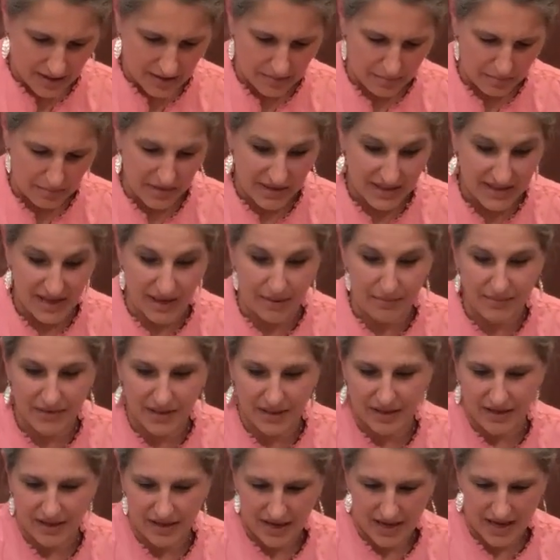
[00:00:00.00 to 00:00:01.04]
be
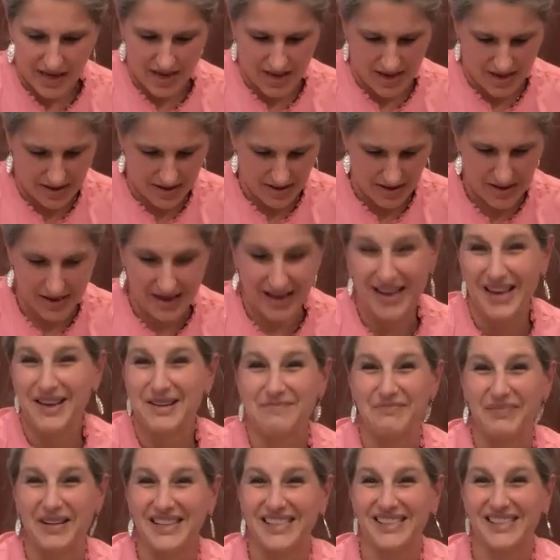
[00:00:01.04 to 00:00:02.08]
tempted
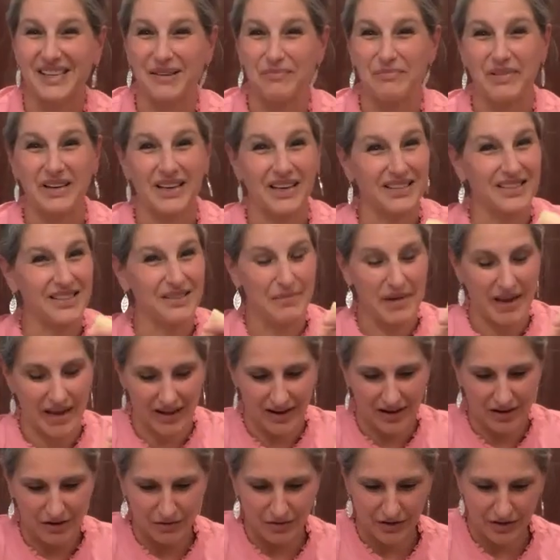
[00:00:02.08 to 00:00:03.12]
by skipping it to make
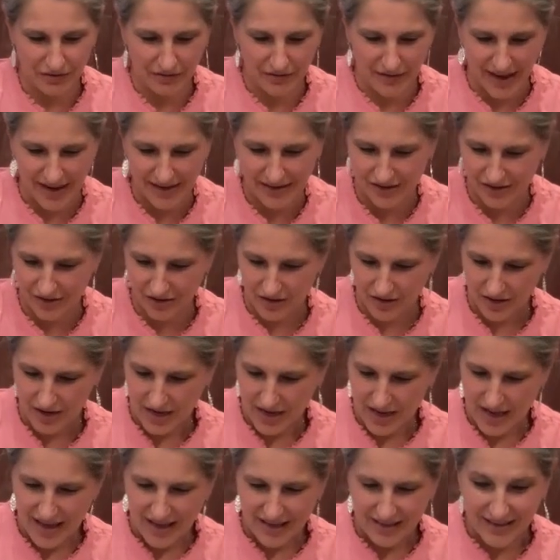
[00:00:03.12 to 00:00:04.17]
it go a little faster.
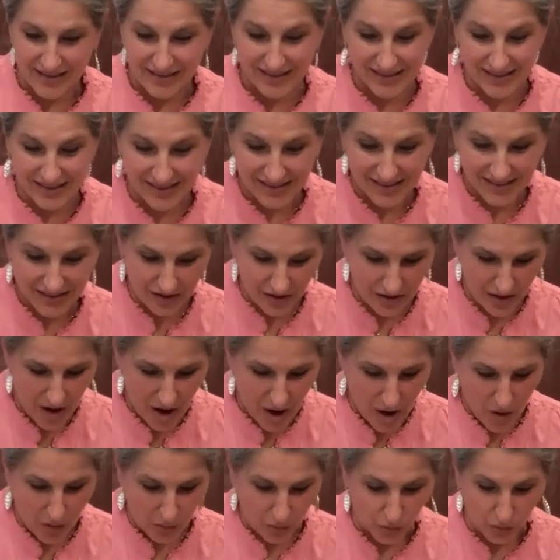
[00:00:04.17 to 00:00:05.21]
This is still
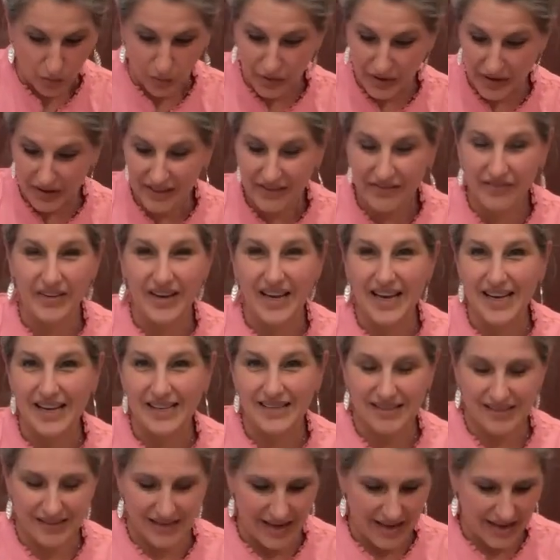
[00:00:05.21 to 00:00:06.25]
really
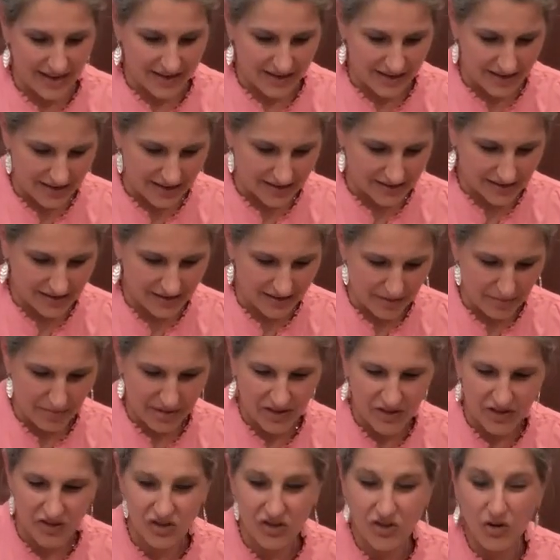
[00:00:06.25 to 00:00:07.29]
fast and is gonna be
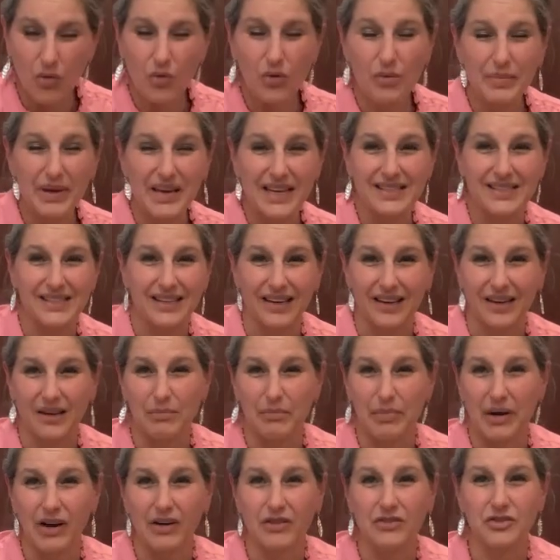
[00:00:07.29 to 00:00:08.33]
so amazing
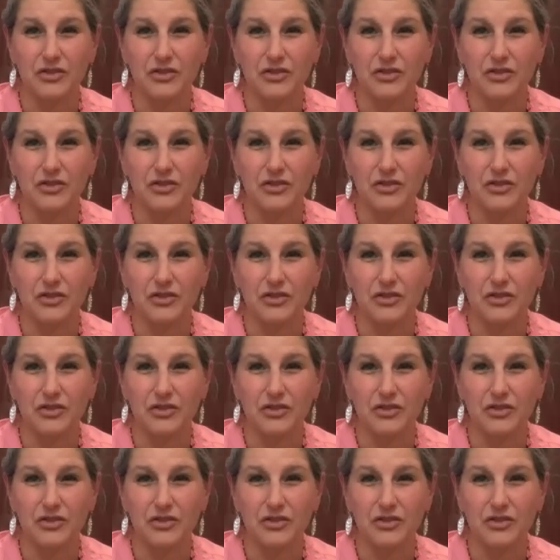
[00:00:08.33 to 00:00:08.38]
compared